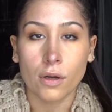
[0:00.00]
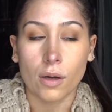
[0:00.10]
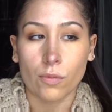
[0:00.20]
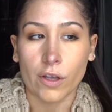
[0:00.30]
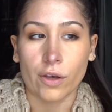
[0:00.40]

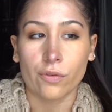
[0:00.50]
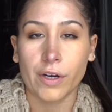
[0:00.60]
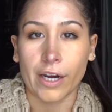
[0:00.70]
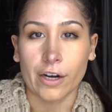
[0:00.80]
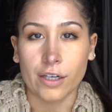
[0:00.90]
I'm looking over
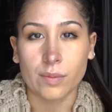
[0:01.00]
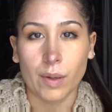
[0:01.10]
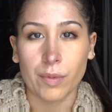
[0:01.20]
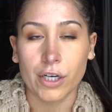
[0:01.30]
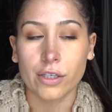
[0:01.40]
here because
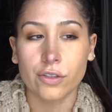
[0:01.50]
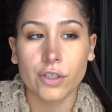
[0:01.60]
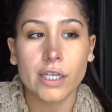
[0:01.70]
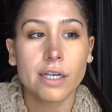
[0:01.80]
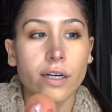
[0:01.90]
my mirror is
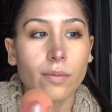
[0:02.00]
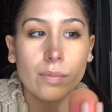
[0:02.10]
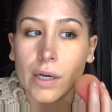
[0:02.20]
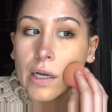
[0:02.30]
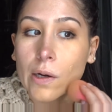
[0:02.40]
right here,
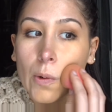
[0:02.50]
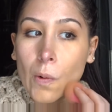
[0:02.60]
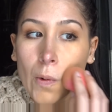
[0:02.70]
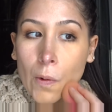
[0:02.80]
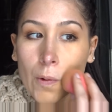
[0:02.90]
but
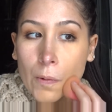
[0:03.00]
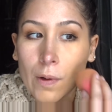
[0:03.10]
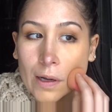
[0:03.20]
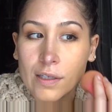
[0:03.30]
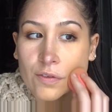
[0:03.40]

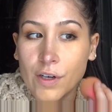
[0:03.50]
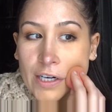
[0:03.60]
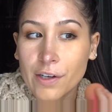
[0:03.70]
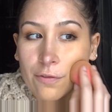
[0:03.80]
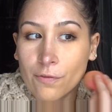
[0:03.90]
it has
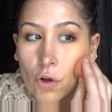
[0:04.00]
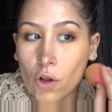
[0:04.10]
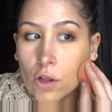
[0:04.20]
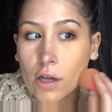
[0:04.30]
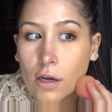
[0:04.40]
very
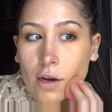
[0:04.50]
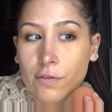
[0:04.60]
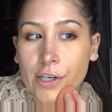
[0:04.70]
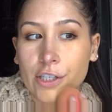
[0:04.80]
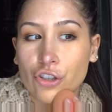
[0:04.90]
full
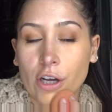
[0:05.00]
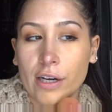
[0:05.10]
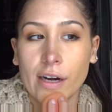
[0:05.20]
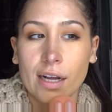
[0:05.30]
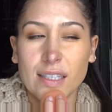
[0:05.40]
coverage,
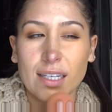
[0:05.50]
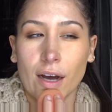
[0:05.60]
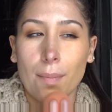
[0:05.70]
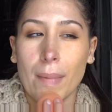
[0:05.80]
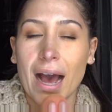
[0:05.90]
and it has like
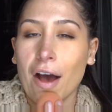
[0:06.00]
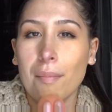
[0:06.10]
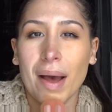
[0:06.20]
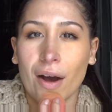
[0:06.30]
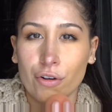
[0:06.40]
a
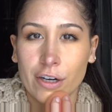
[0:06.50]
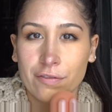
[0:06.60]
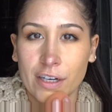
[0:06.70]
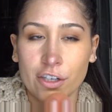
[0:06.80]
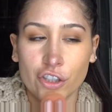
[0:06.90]
matte powder
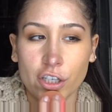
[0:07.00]
finish.